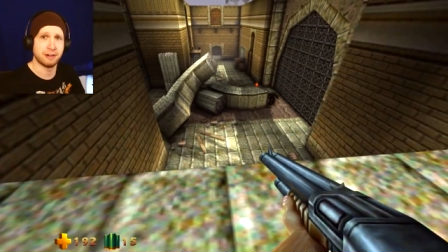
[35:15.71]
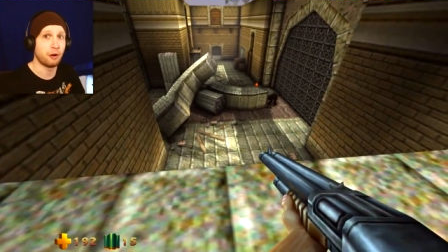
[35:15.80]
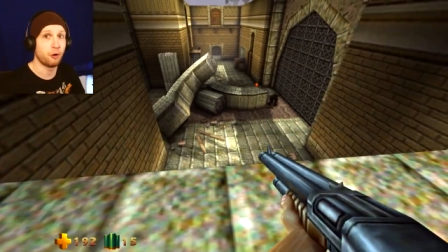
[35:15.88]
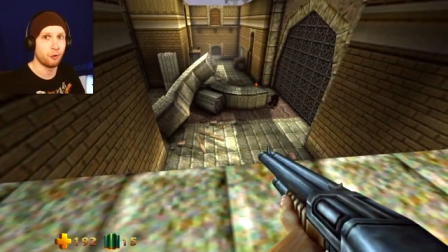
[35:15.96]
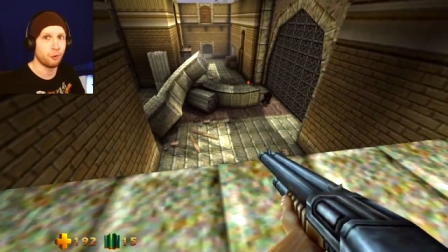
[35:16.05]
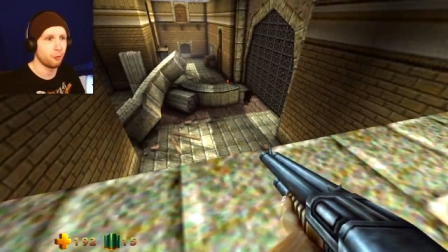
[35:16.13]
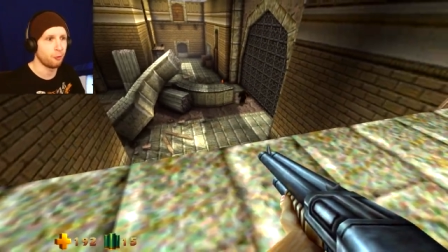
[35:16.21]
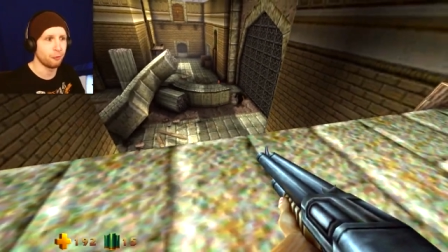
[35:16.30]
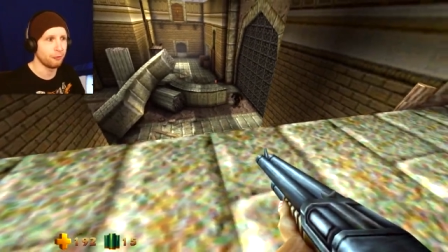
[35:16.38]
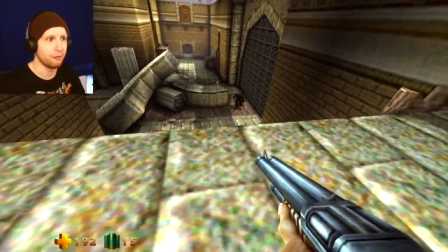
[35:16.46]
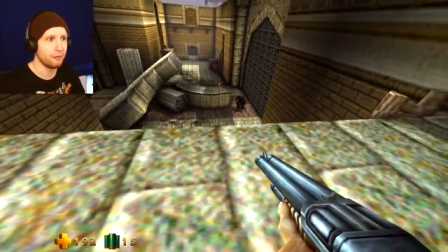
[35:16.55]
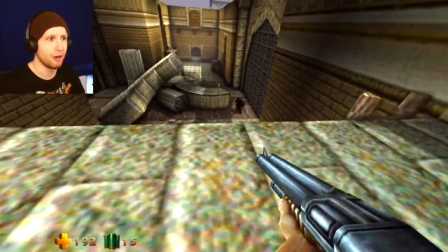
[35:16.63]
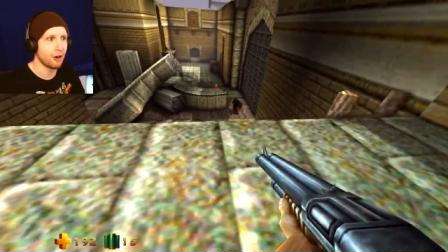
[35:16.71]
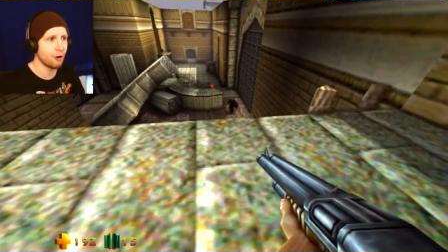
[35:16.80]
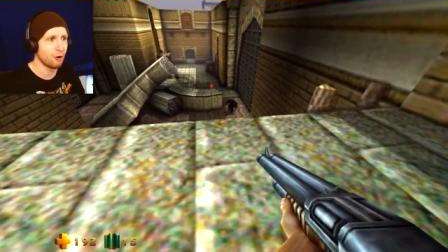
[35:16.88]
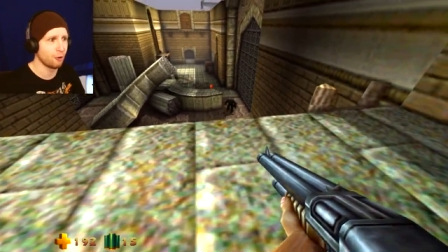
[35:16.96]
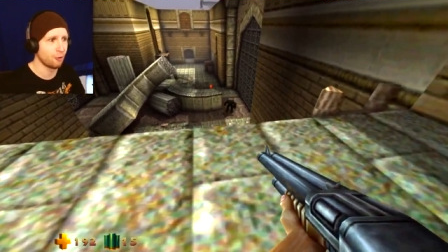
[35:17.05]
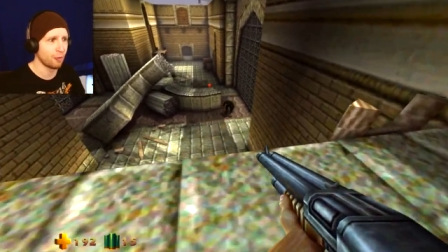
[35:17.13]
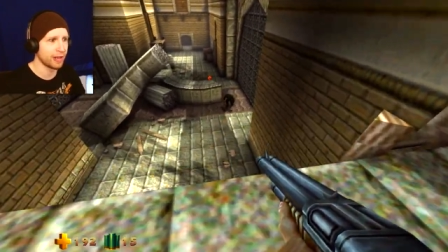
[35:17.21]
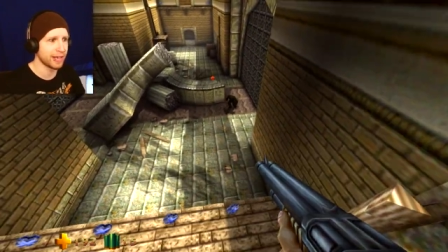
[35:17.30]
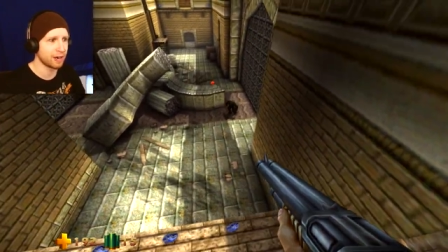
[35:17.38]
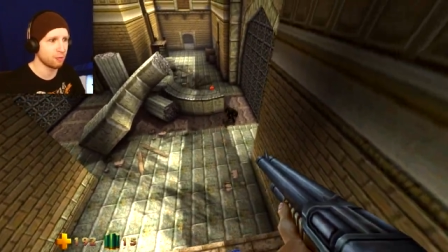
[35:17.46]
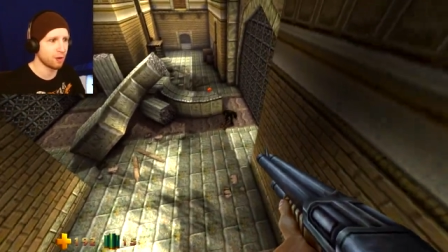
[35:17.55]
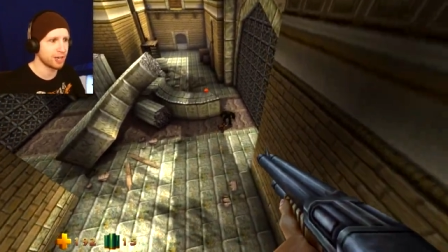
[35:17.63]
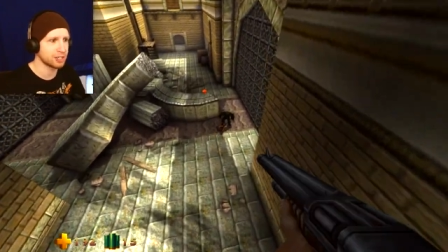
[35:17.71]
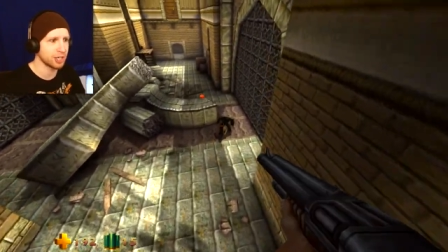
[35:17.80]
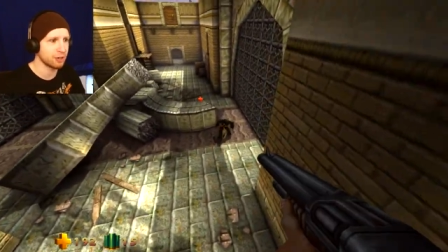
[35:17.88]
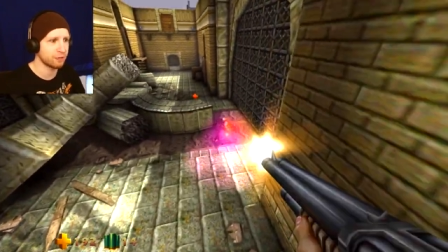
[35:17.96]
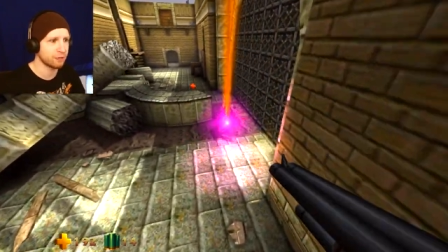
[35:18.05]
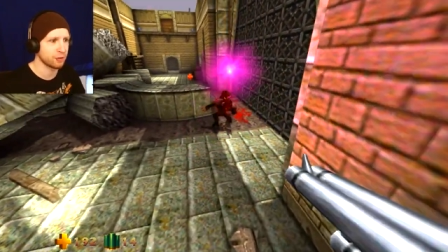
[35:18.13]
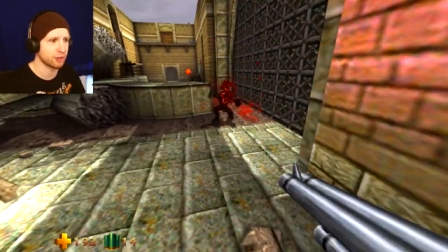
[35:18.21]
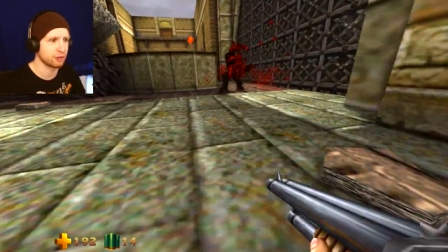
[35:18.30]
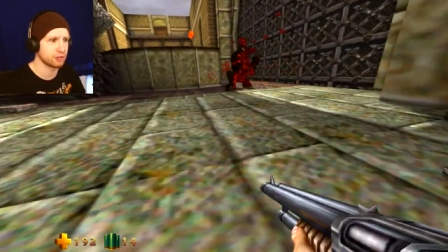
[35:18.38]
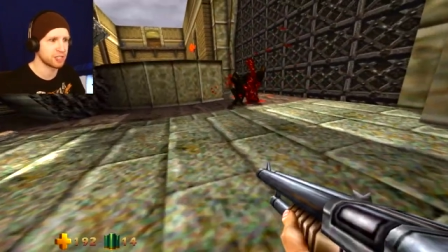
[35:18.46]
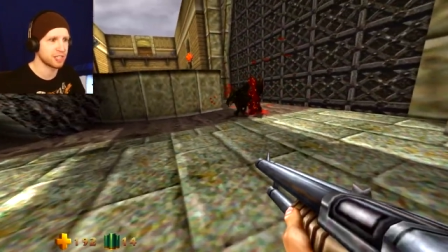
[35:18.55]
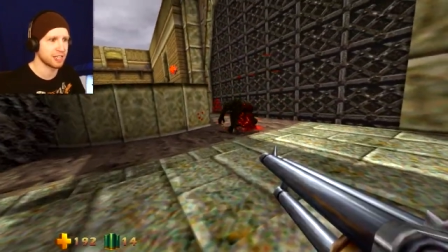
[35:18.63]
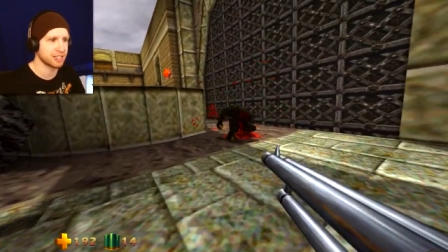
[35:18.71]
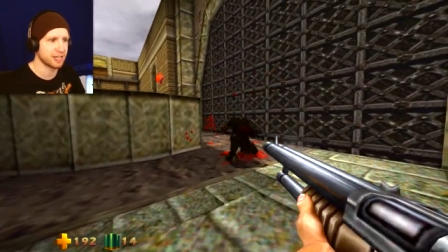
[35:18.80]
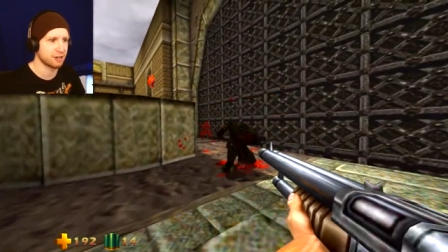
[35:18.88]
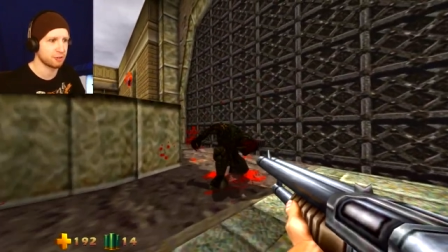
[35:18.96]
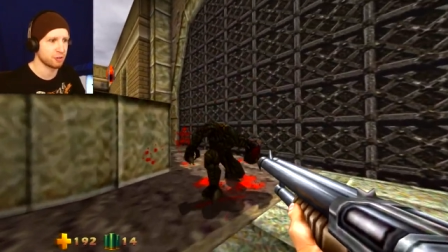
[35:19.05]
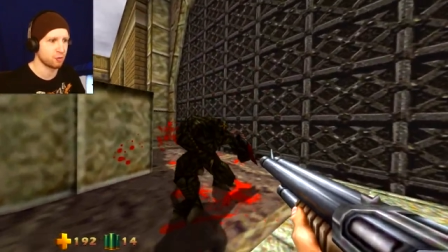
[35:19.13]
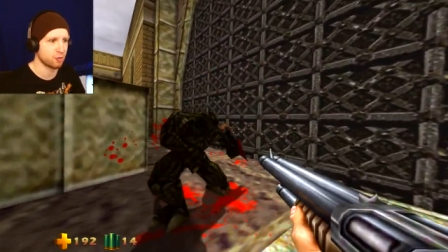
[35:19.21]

Oh no, we gotta watch out for those things out in the